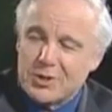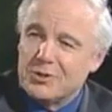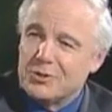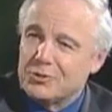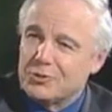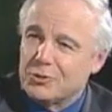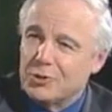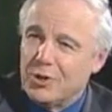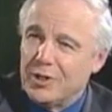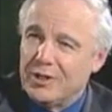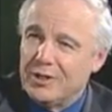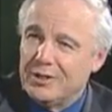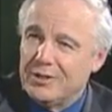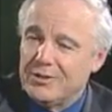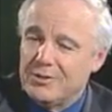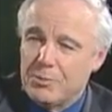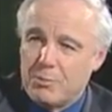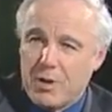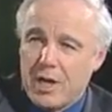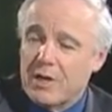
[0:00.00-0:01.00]
in the soil,
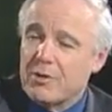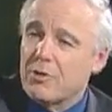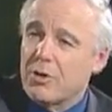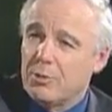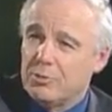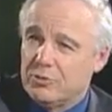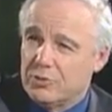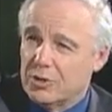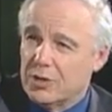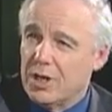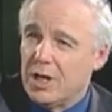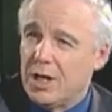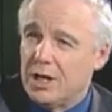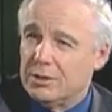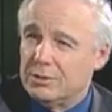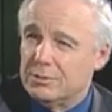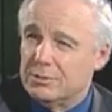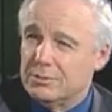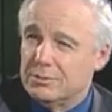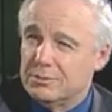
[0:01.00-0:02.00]
the microbes are gone.
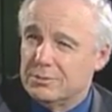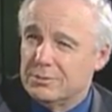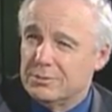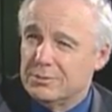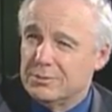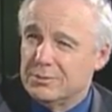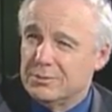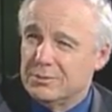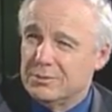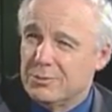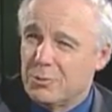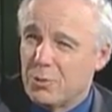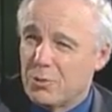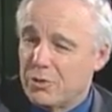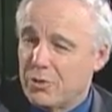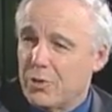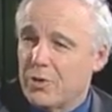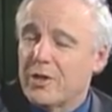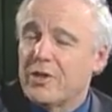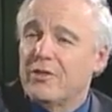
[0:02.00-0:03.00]
Or
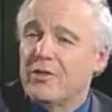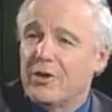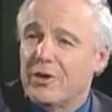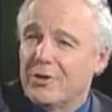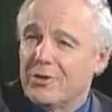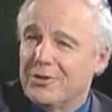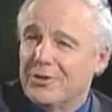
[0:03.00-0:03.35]
they're in there.